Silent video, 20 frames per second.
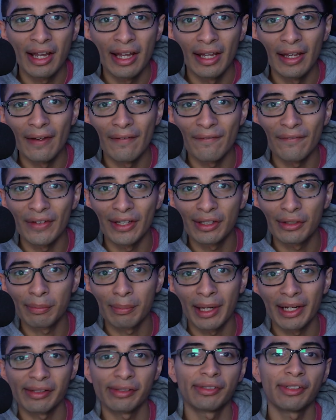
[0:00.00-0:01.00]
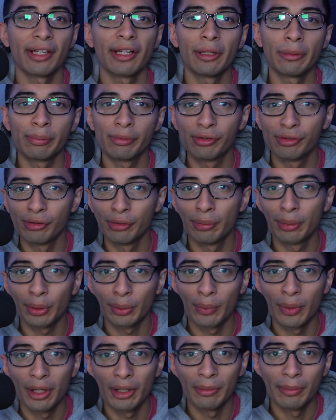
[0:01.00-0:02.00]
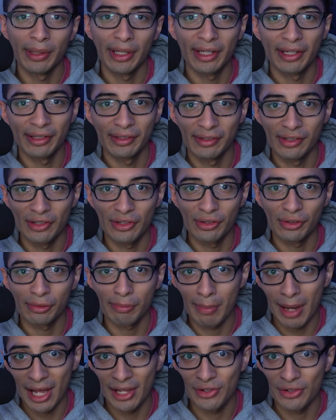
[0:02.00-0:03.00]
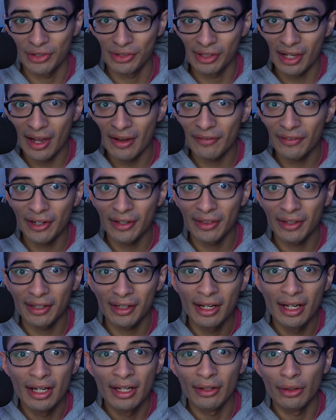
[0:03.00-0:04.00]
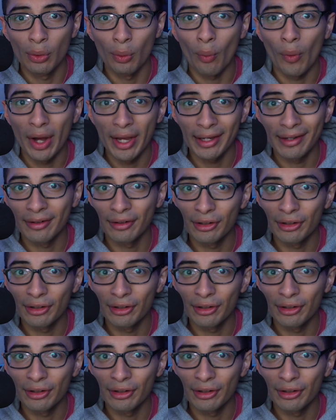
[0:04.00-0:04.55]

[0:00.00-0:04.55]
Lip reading: it fits my setup super well because it just matches everything. The white and